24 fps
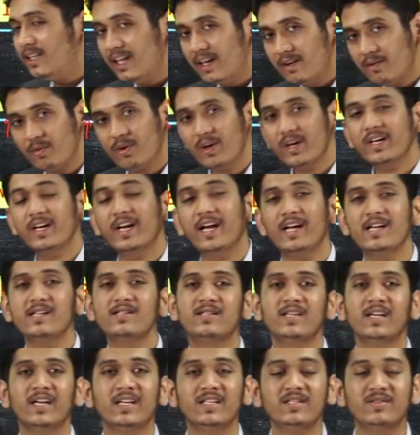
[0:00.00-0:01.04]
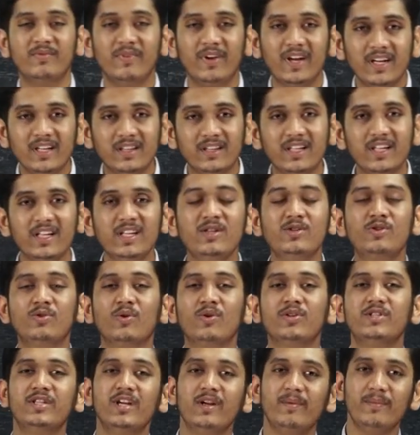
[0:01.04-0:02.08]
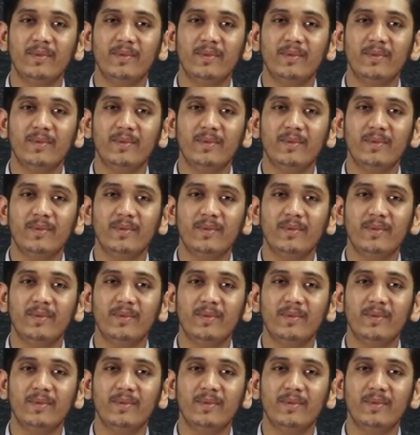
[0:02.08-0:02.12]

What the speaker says: there were cases where these social